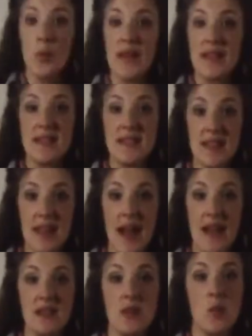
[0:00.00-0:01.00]
We can see
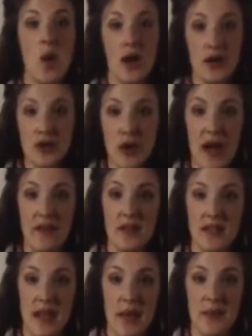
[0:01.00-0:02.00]
that as the water
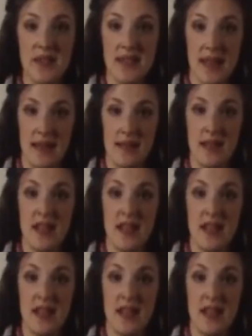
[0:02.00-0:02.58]
travels down the sand,